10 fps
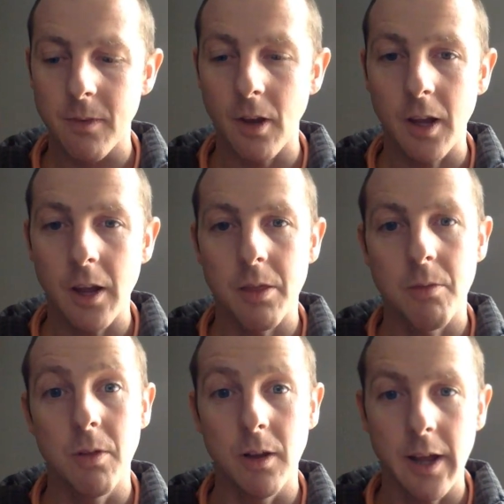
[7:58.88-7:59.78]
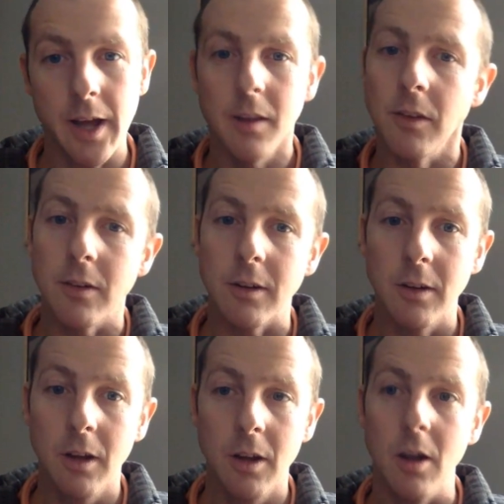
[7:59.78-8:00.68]
again, through the lens
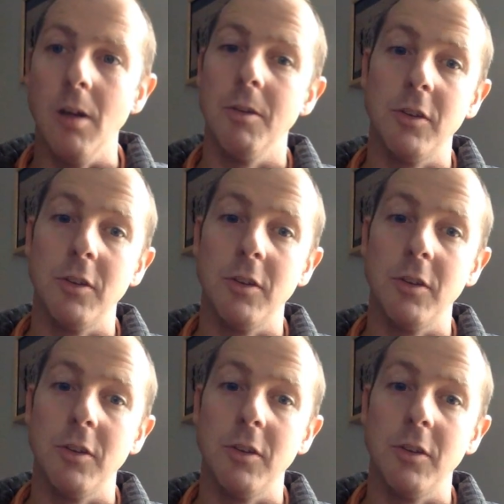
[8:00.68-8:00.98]
of a